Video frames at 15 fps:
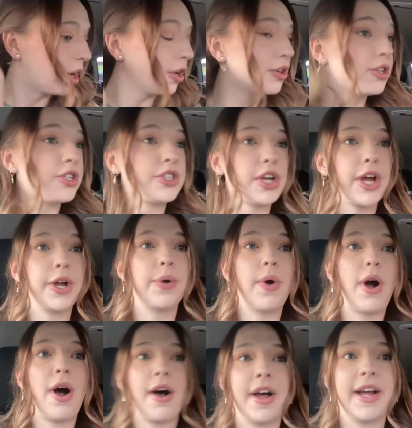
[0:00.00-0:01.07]
So
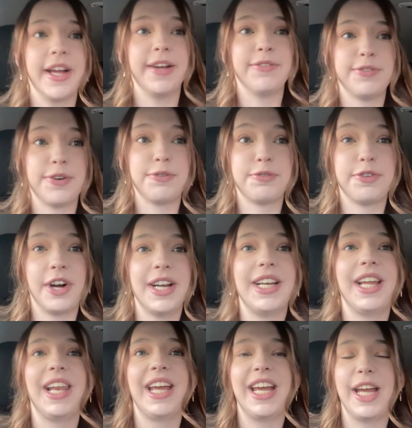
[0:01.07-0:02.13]
I've
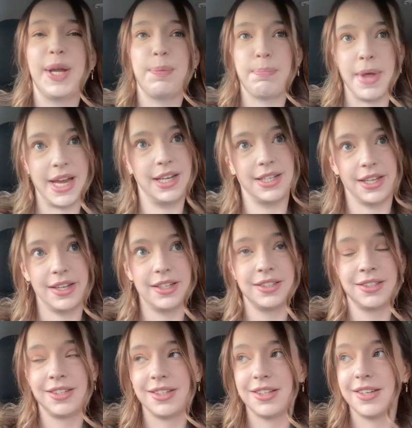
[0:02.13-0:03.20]
finally made
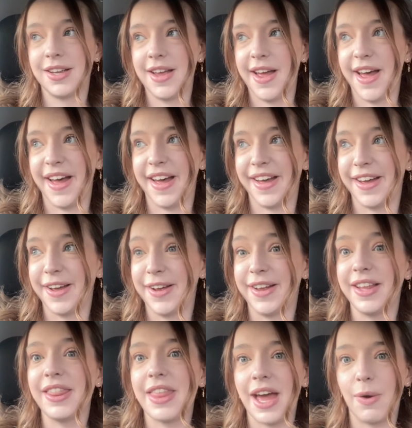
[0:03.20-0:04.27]
it.
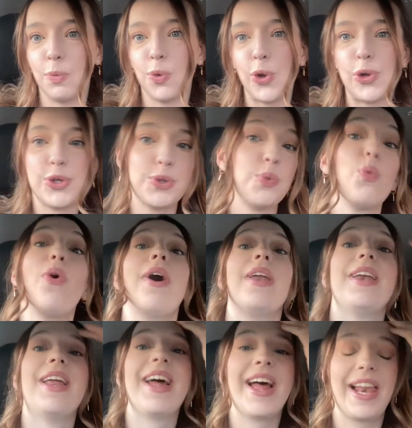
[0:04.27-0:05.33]
That was
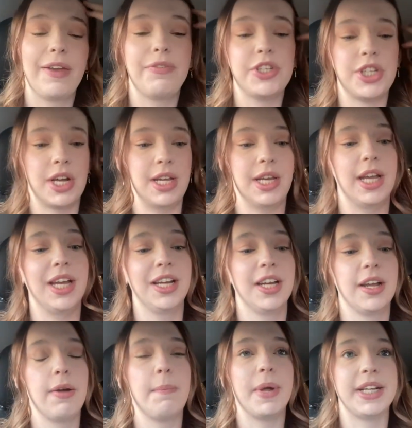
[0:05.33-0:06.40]
one hell of a journey.
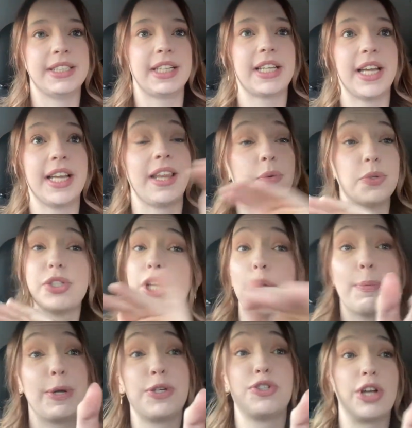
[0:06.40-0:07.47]
Basically, there was so
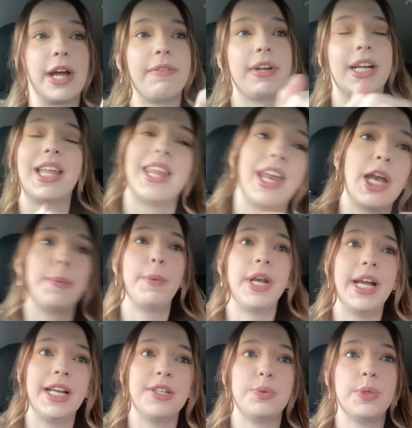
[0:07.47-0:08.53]
much traffic, and then I put it
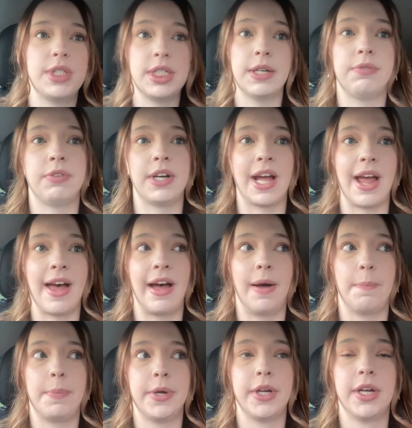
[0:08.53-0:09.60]
into a different app
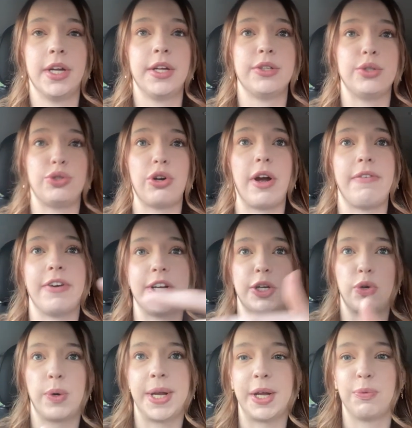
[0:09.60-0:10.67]
to try find a
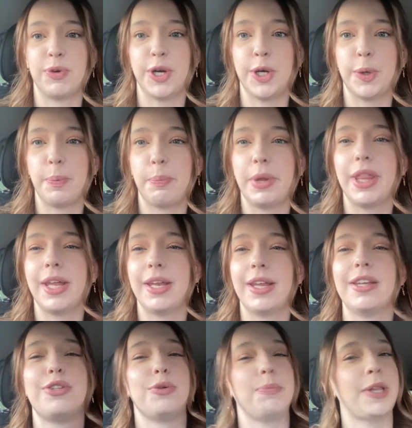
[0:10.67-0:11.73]
quicker route, but then
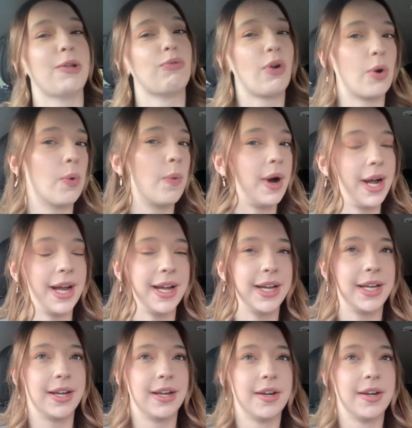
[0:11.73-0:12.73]
that took me the wrong way.